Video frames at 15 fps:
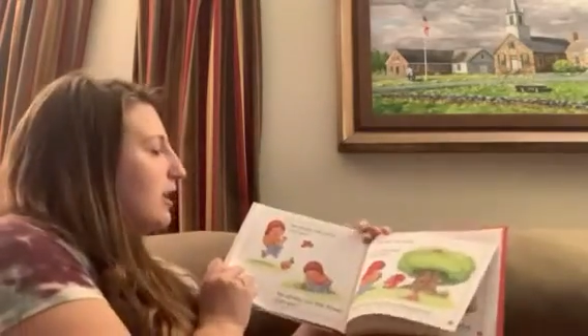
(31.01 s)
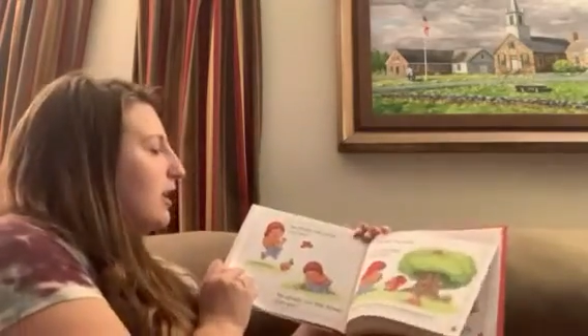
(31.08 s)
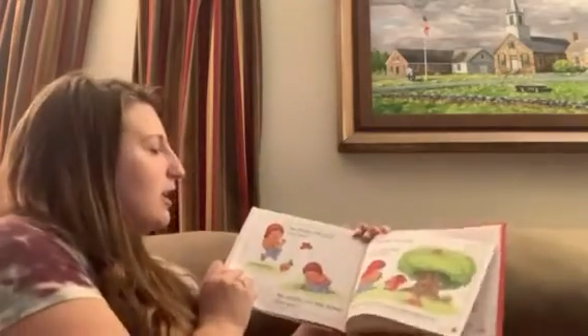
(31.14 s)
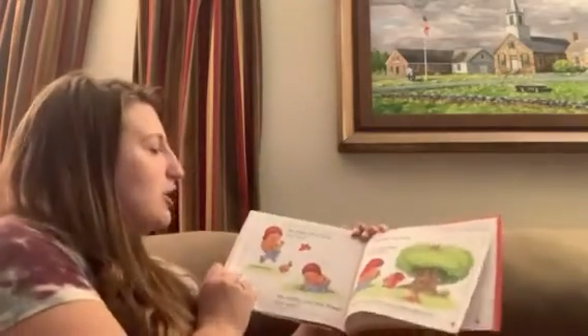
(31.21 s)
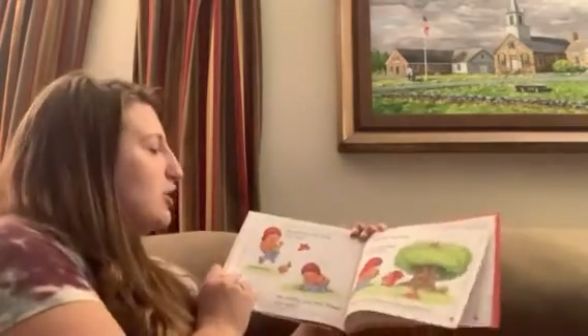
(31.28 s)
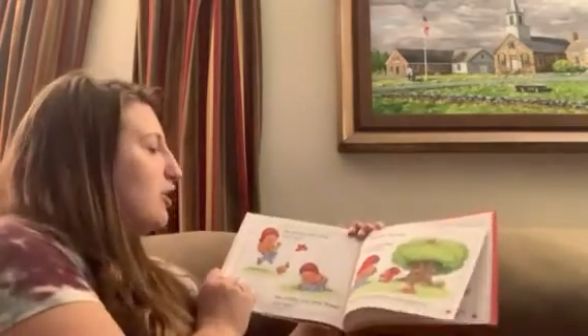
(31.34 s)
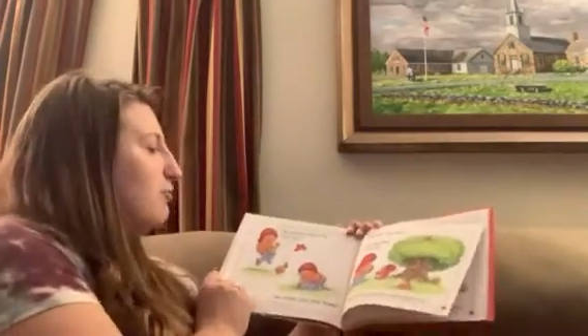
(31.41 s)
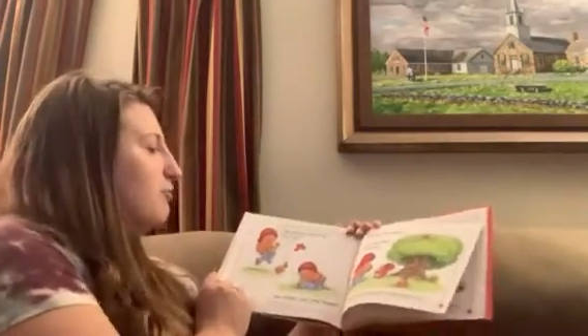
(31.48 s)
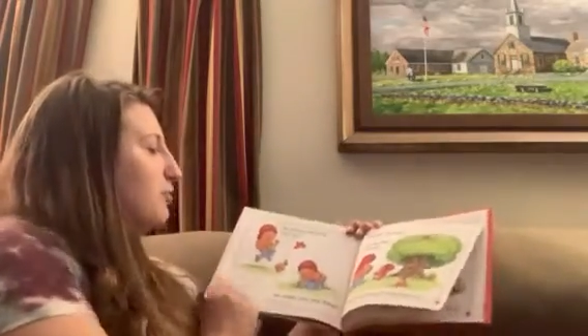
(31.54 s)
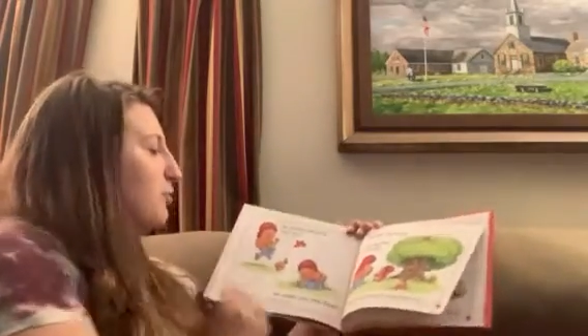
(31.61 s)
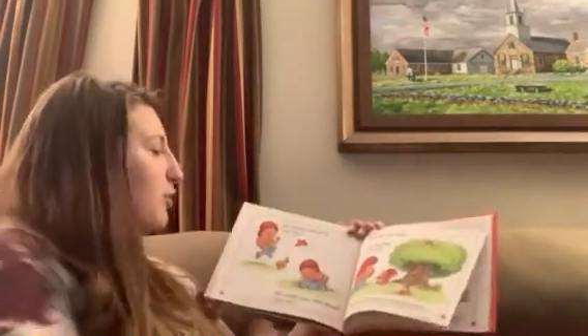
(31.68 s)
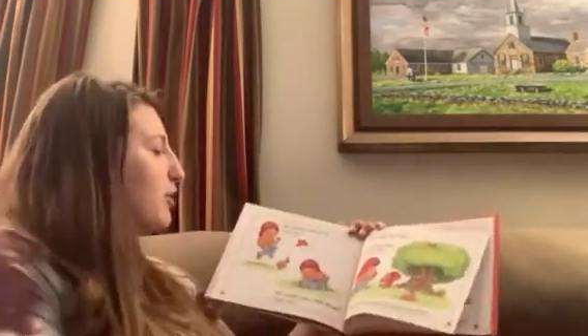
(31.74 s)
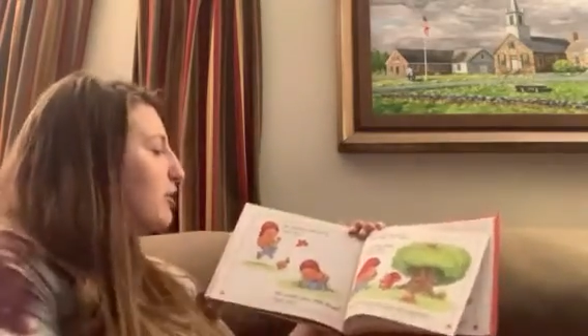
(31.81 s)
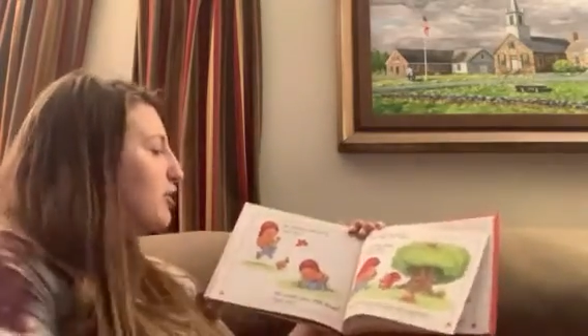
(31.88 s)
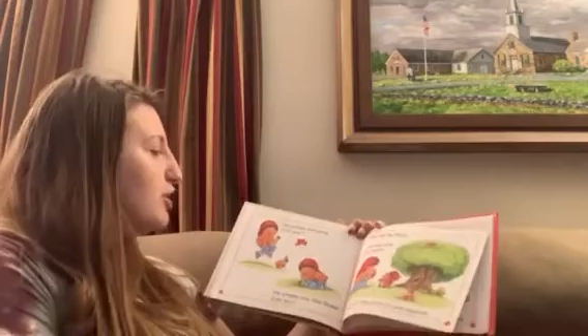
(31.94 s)
He jumps
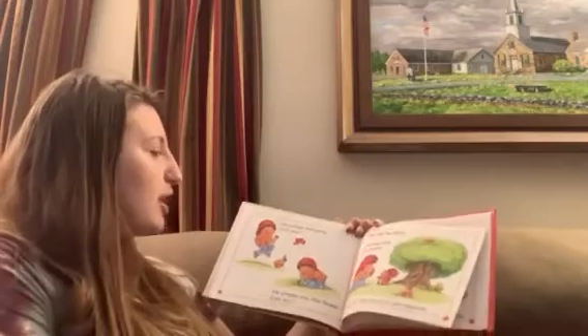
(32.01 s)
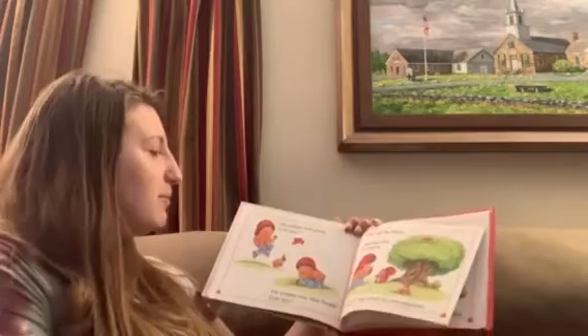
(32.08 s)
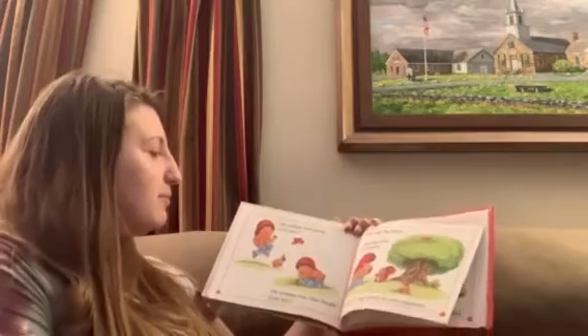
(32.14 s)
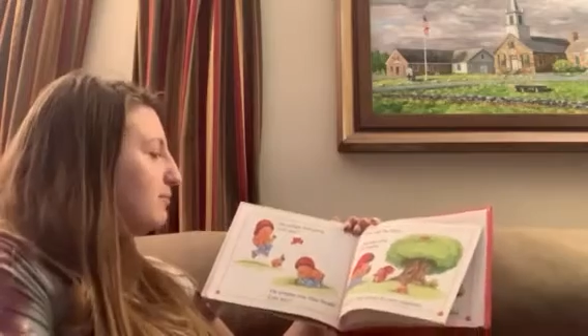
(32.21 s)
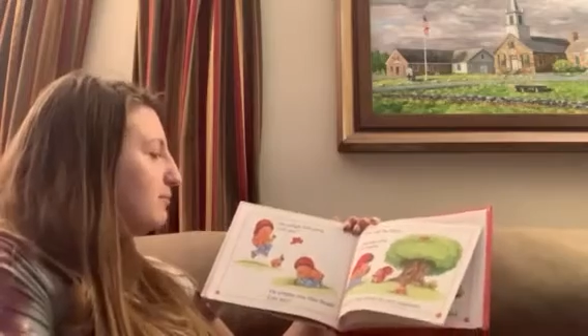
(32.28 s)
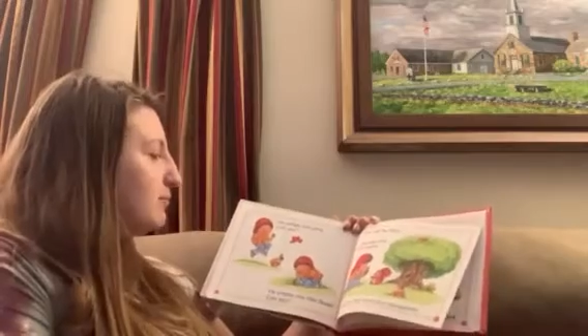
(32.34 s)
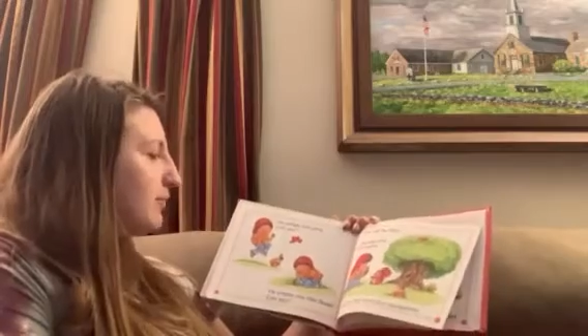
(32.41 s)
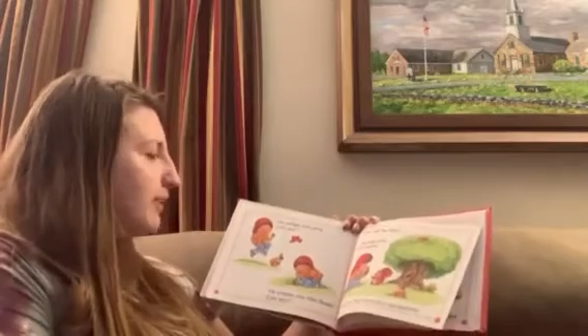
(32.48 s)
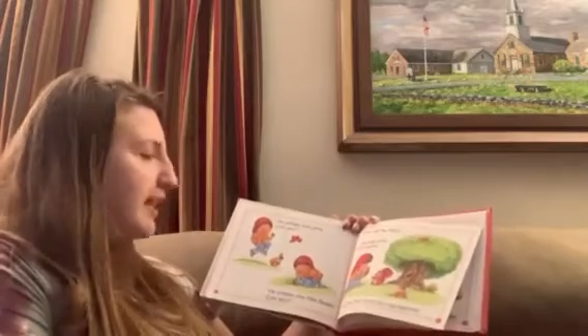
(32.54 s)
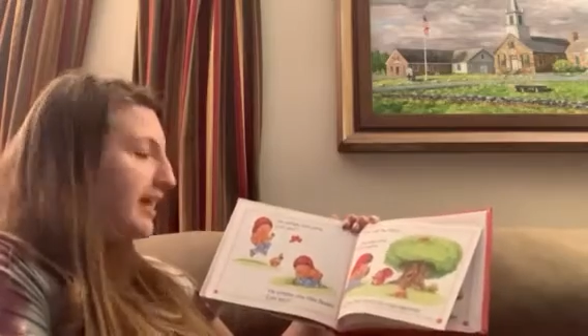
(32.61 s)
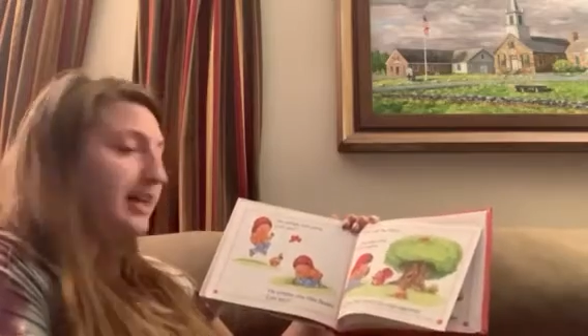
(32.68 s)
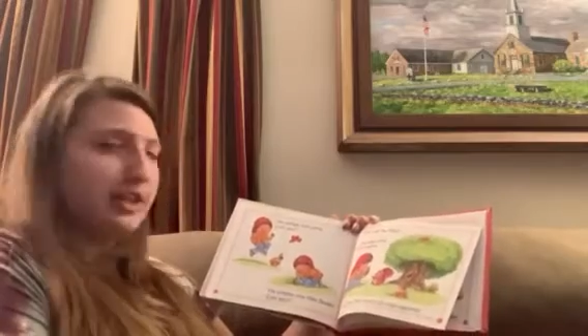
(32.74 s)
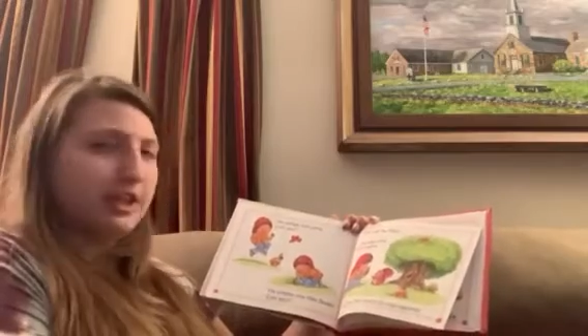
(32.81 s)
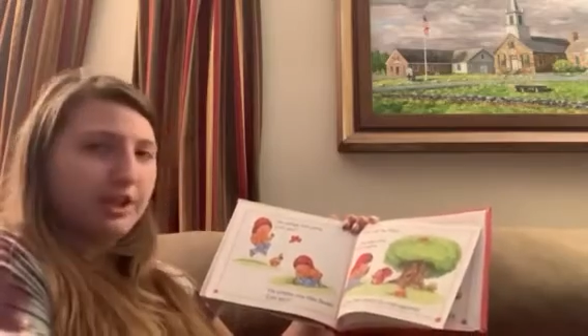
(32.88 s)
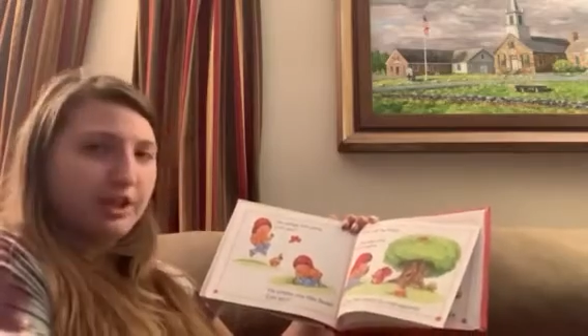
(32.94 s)
one jump.
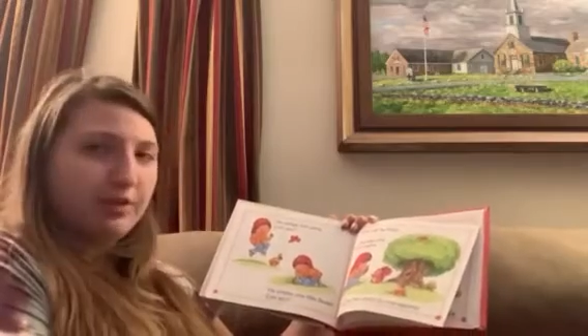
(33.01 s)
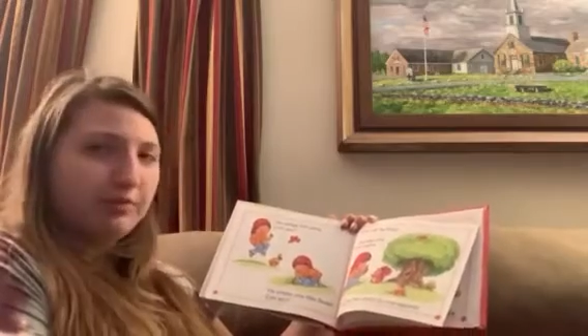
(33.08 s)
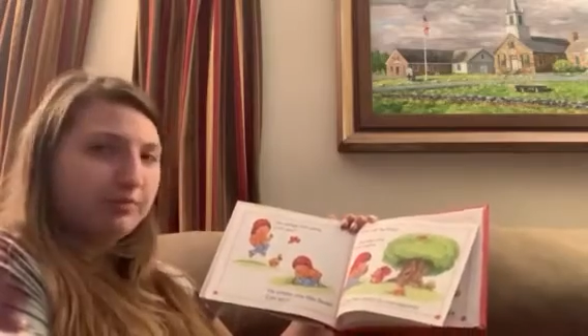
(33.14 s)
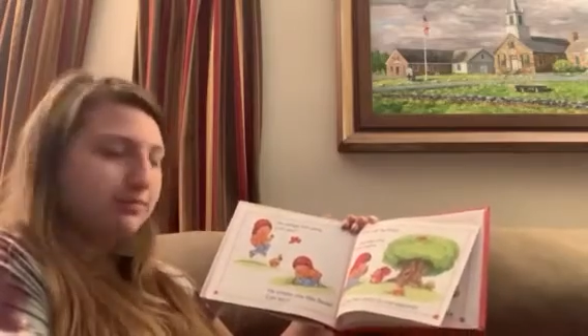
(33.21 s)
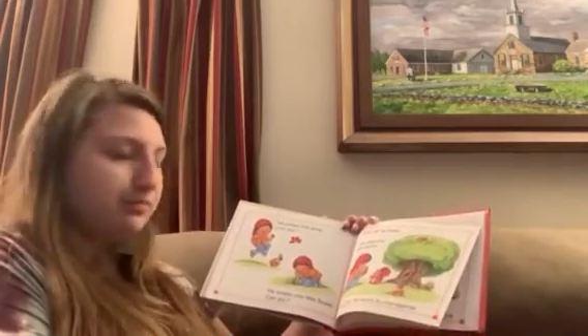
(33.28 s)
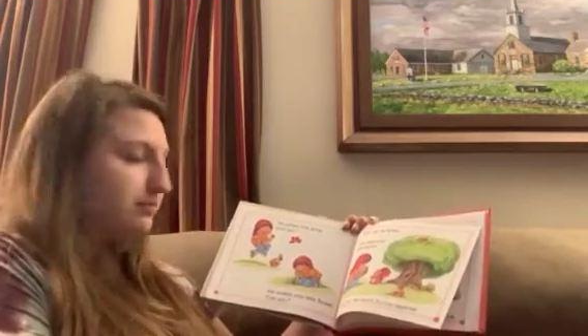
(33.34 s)
Can you?